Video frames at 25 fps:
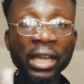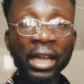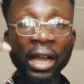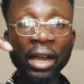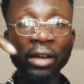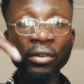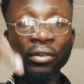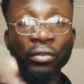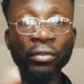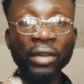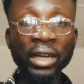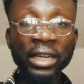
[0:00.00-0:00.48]

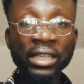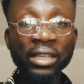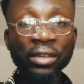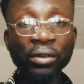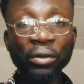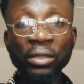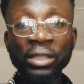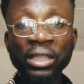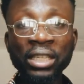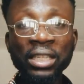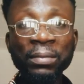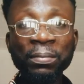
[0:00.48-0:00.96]
and already
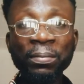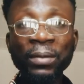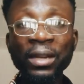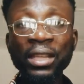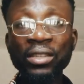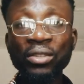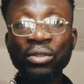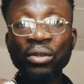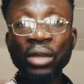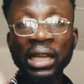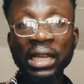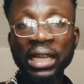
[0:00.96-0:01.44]
on this
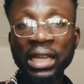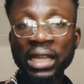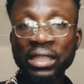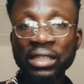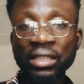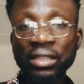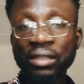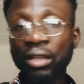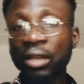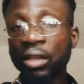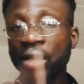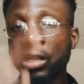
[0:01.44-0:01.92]
place you are
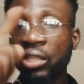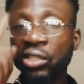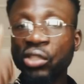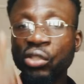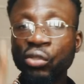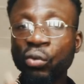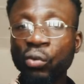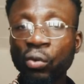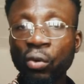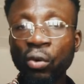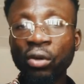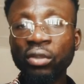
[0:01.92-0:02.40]
getting
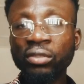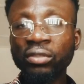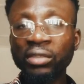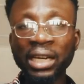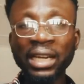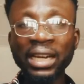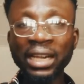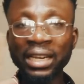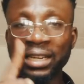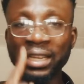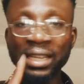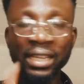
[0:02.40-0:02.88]

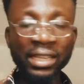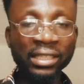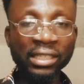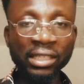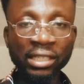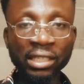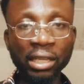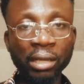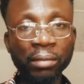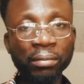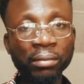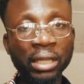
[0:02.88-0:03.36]
280
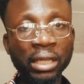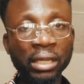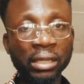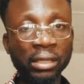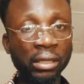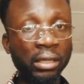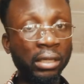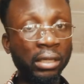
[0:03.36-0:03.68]
something.